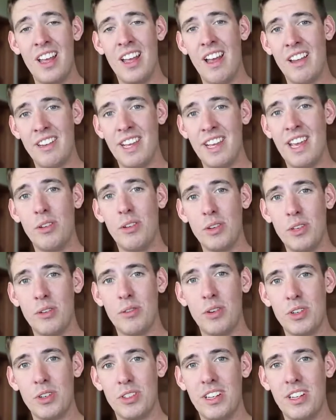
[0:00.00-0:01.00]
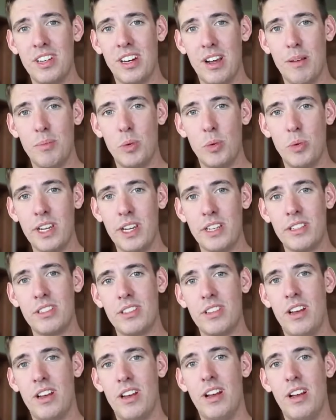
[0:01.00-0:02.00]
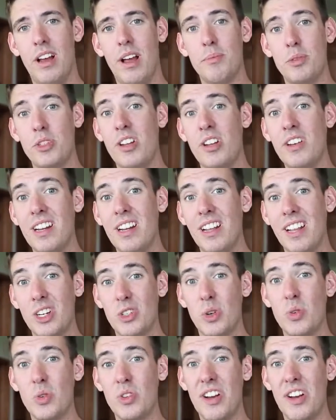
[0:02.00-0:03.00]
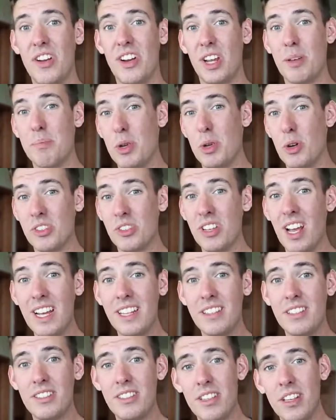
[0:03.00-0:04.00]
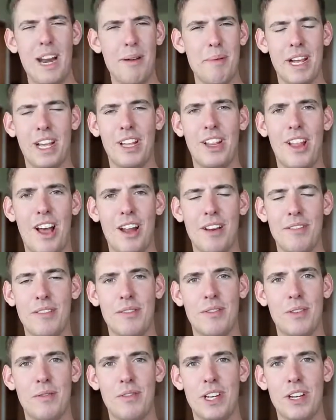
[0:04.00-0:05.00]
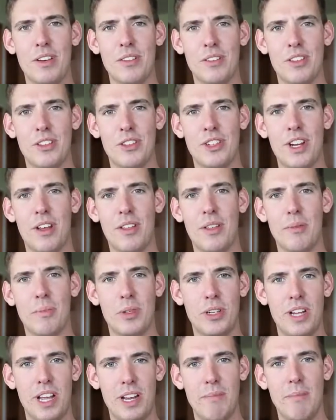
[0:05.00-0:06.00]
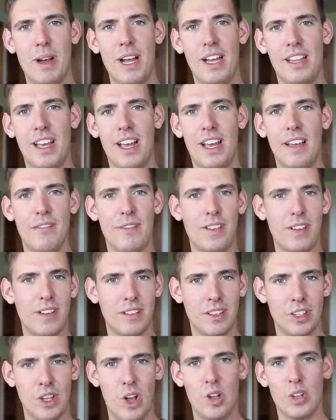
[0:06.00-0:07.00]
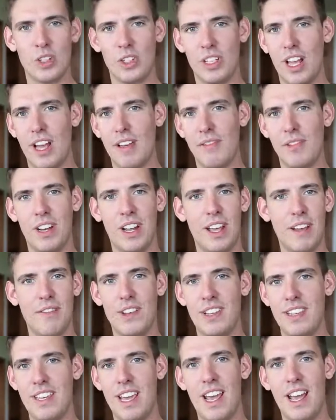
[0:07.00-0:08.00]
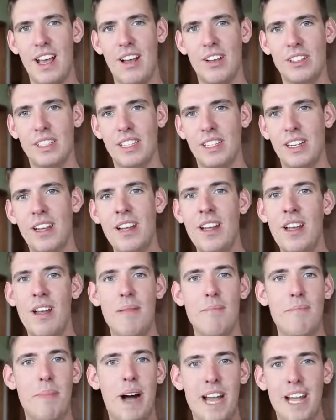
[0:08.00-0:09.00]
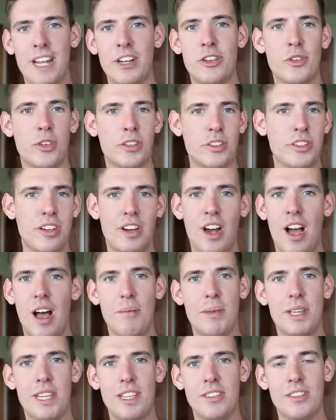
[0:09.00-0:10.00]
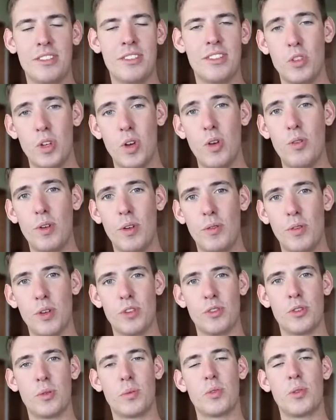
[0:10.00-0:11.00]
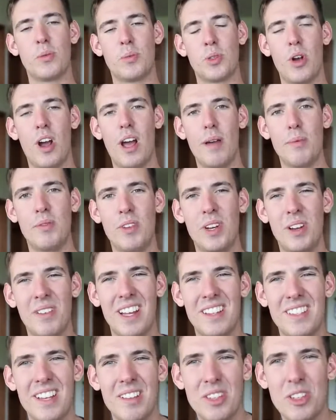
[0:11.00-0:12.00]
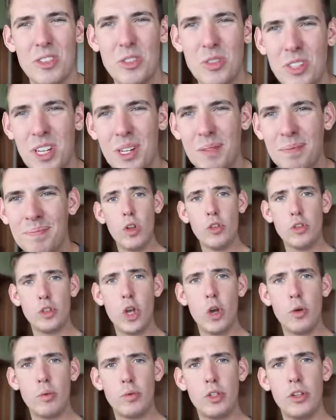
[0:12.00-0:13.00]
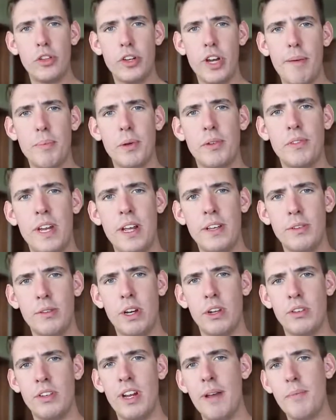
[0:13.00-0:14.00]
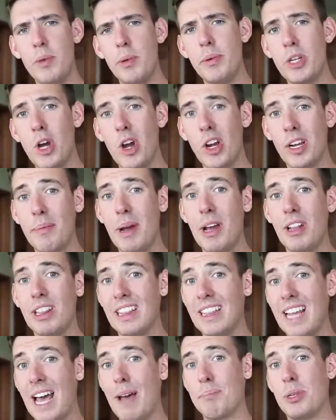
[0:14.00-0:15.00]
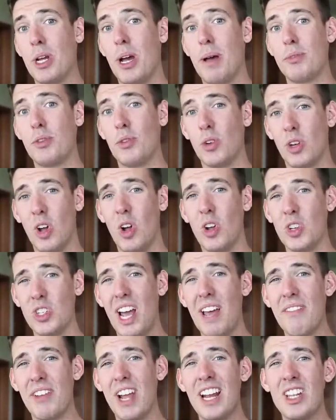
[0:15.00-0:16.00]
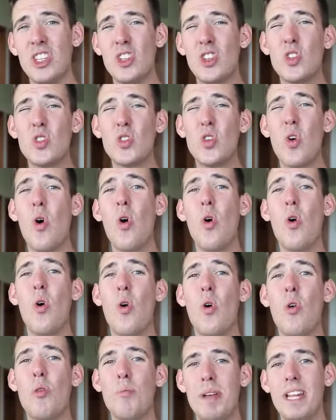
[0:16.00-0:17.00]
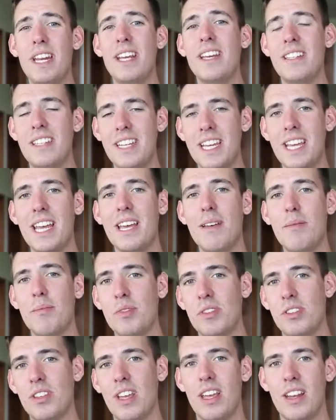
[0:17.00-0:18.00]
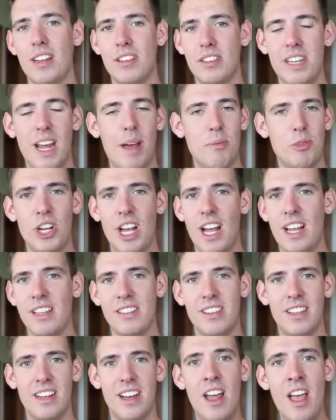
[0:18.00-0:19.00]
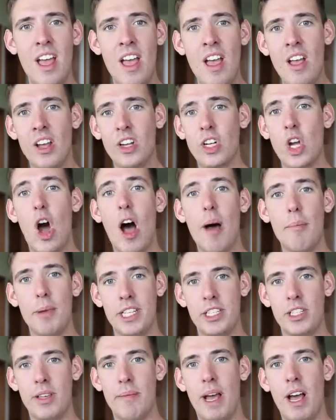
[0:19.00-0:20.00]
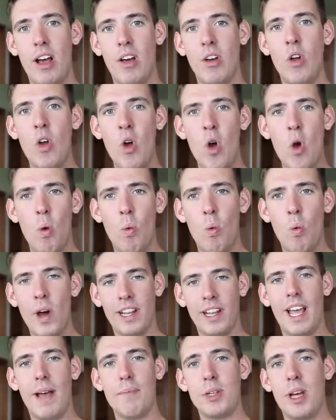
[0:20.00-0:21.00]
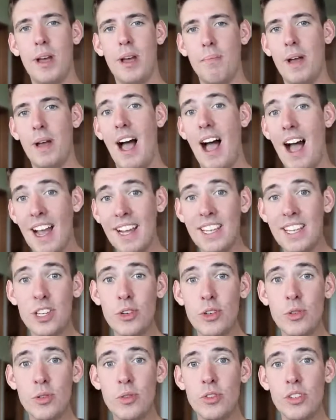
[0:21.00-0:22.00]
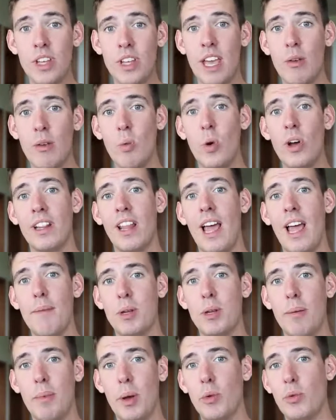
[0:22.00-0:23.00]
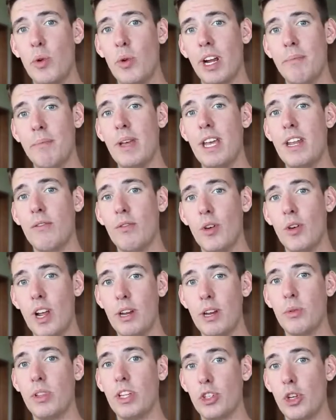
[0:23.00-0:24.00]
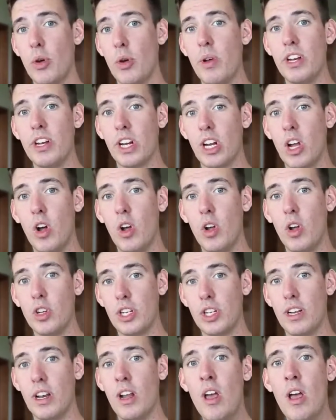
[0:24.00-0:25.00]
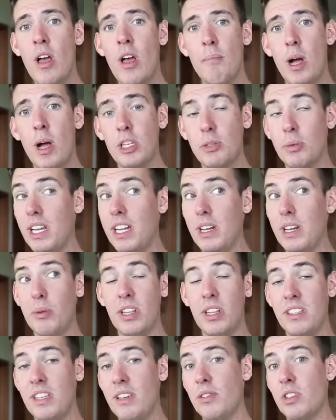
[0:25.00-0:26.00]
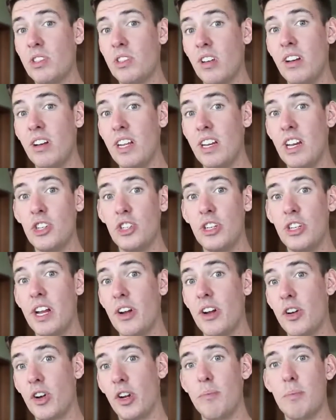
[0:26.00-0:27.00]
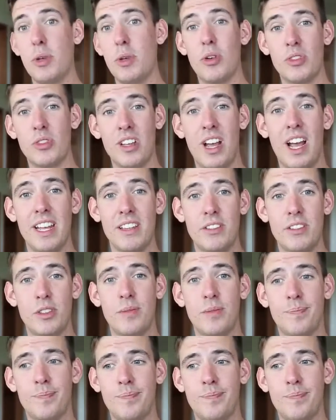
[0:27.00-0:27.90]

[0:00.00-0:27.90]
at Yale University in a couple weeks. I'm studying electrical engineering and computer science. I make a lot of different videos on this channel that pertain to my life and college life and life at Yale and my interests and hobbies. So feel free to subscribe if any of that sounds interesting. So to the topic of today's video, today I'm gonna be talking about laptops for college. I've gotten so many DMs and Snapchats and comments about what laptop I use and what laptop I would recommend for anyone that's going into college and possibly anyone that's even studying engineering or computer science.